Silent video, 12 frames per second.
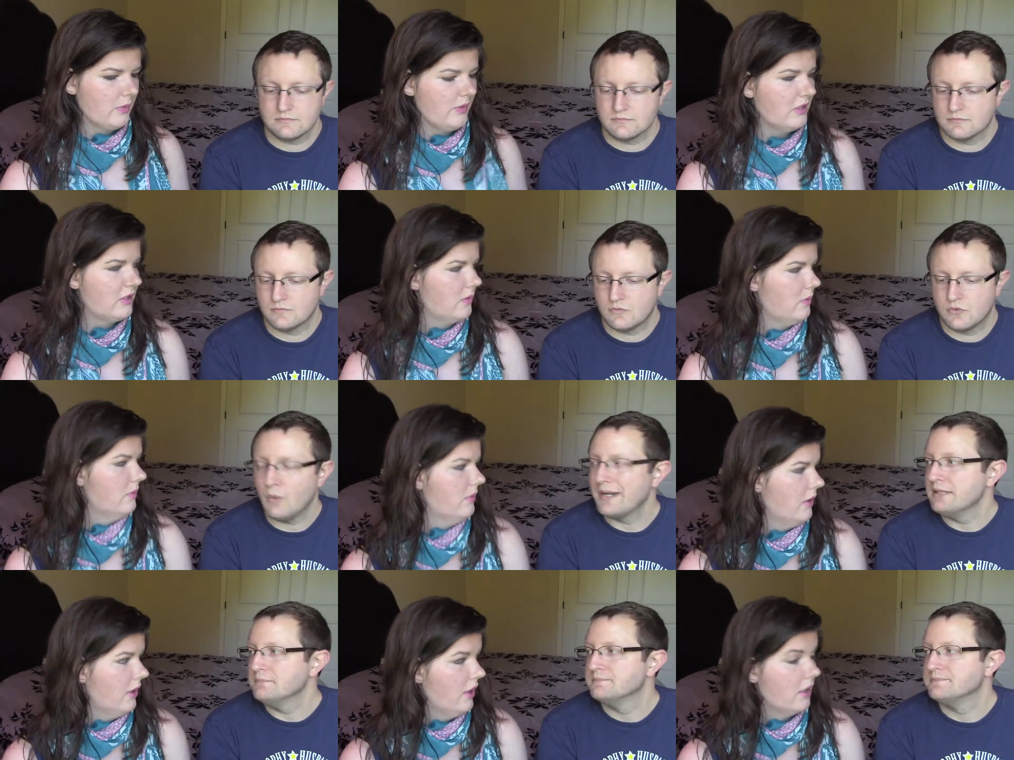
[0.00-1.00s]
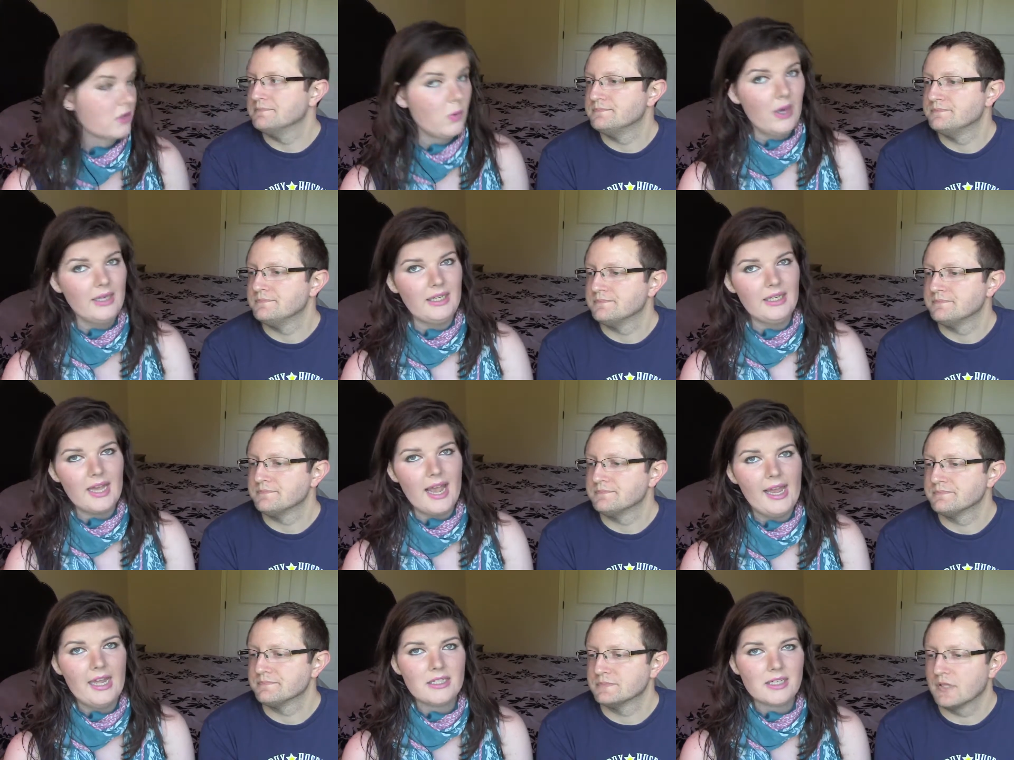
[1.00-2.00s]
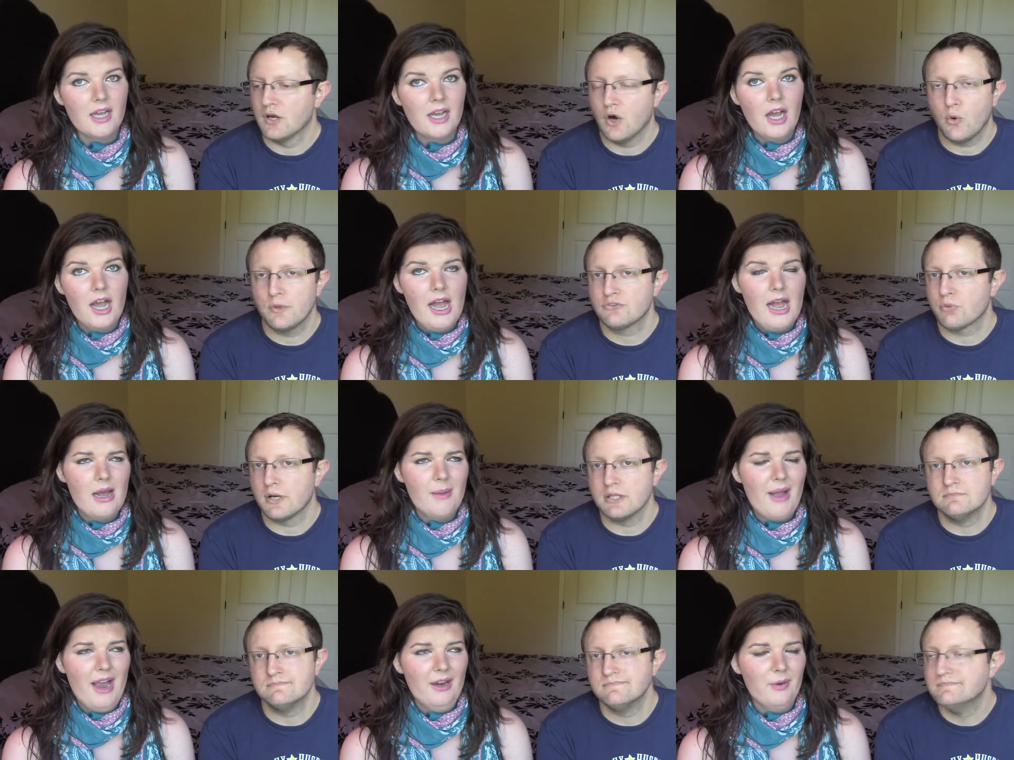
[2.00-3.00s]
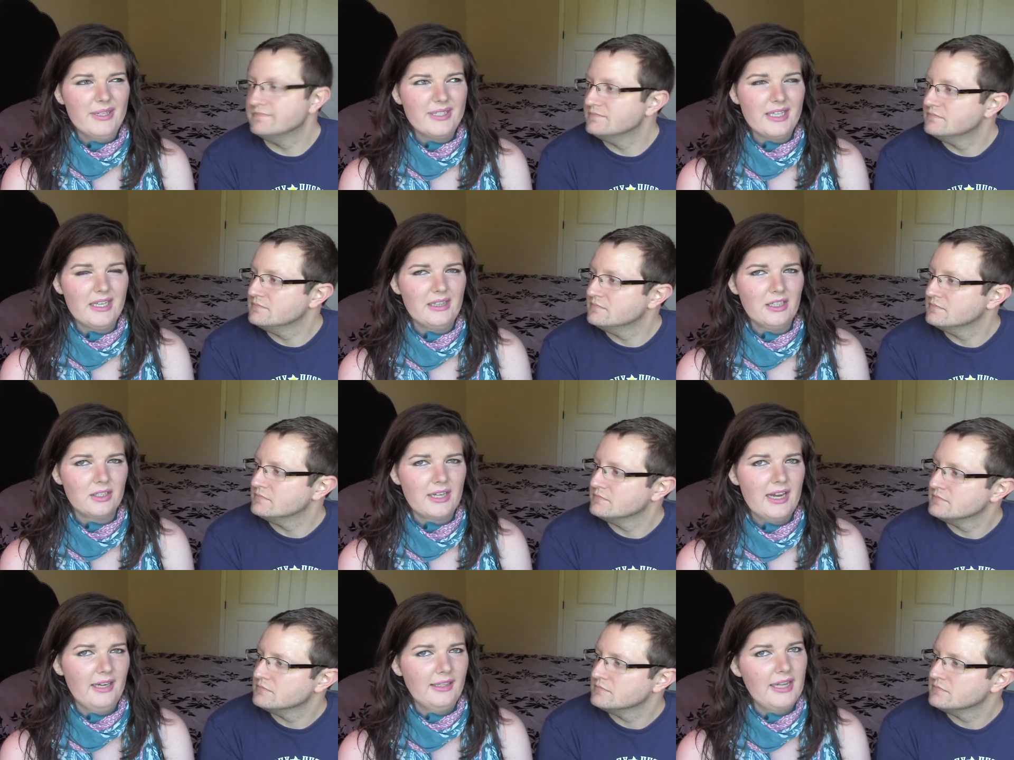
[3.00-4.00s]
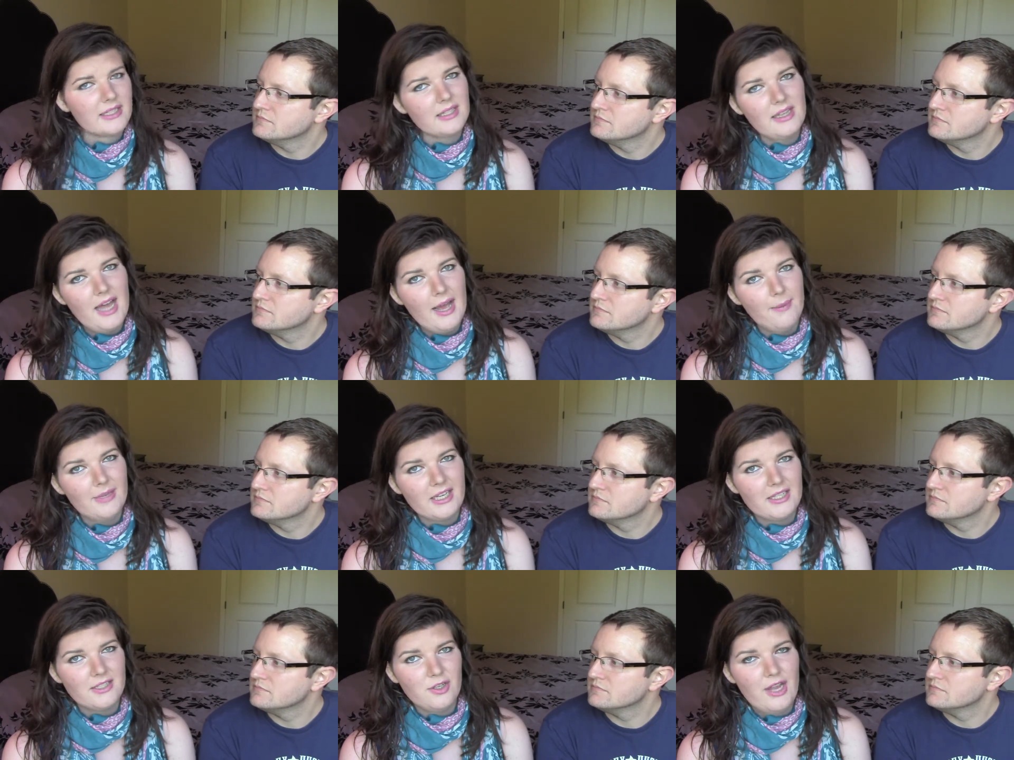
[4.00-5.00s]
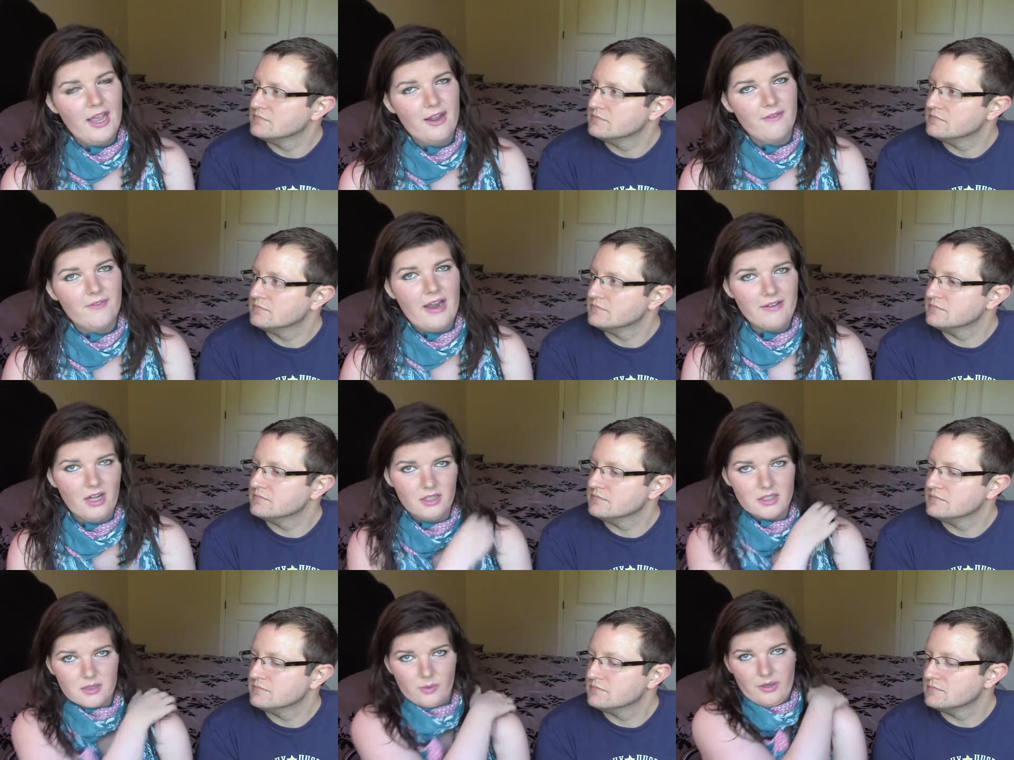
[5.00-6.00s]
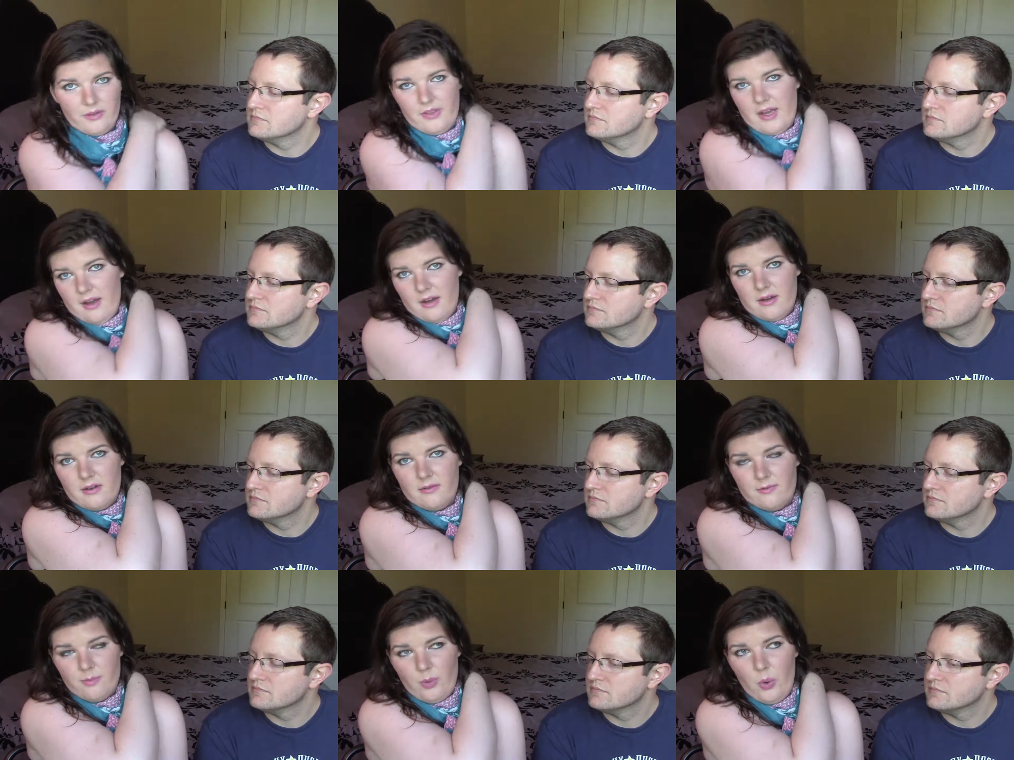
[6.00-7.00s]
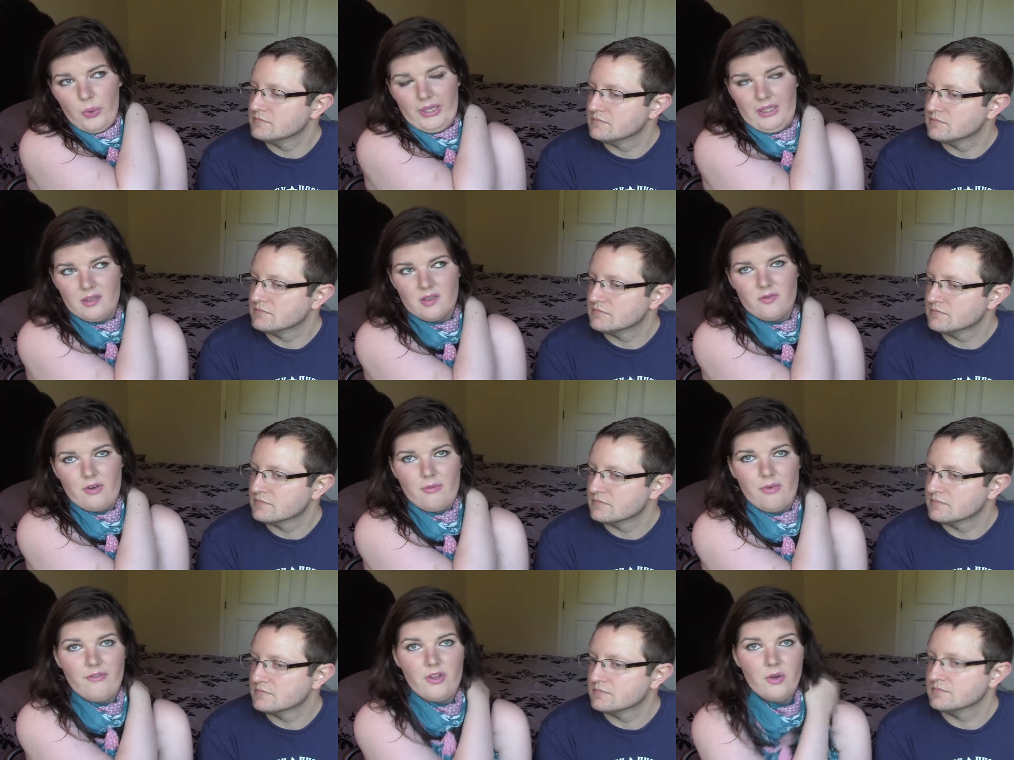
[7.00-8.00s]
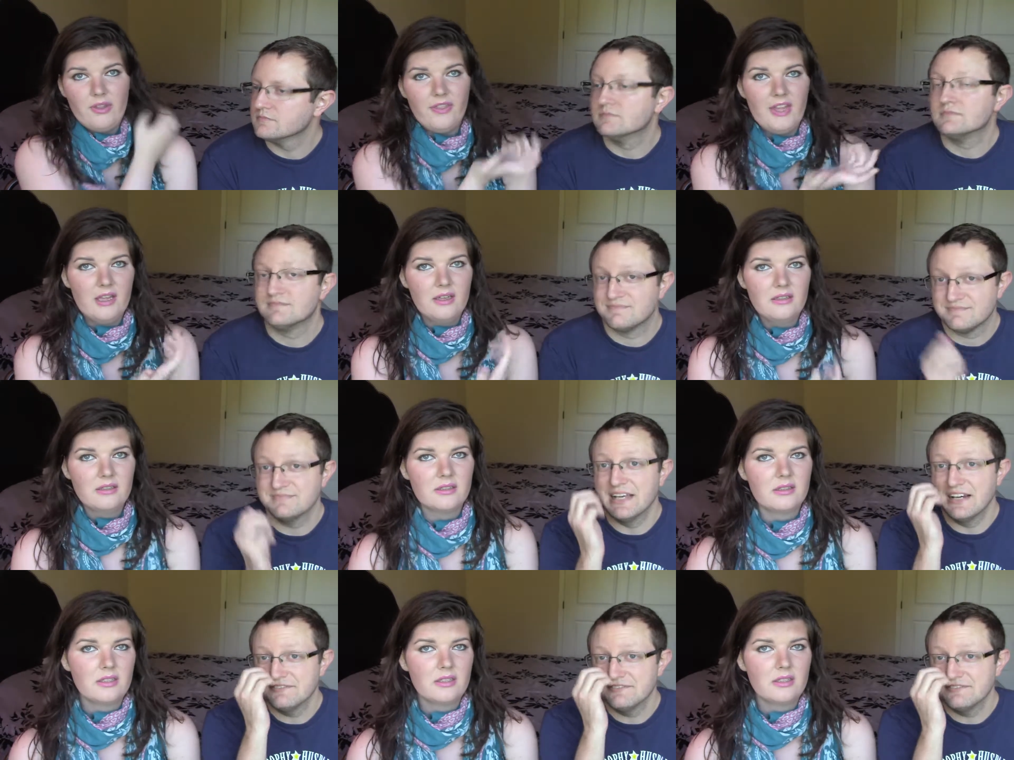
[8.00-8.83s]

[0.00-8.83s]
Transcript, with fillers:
Speaker 1: was 20 20 and always 20. Um, I always think they're kind of less than that because you get $5 worth of points from reviewing things. Yeah.